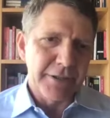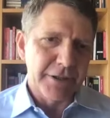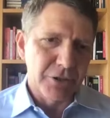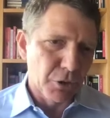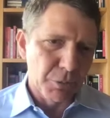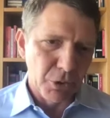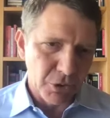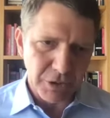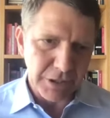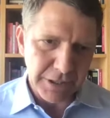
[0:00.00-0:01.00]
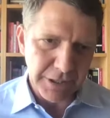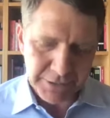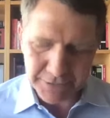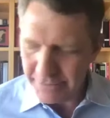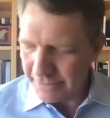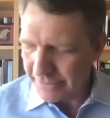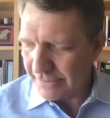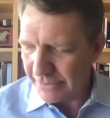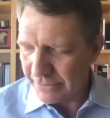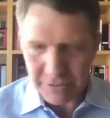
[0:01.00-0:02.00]
the global uh,
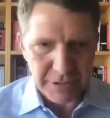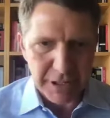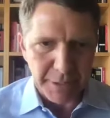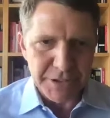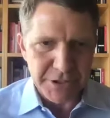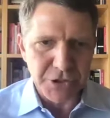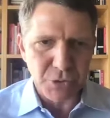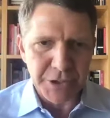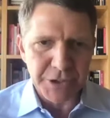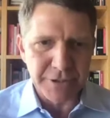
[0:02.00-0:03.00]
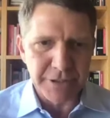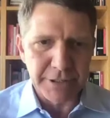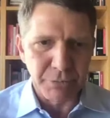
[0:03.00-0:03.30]
you know, climate situation.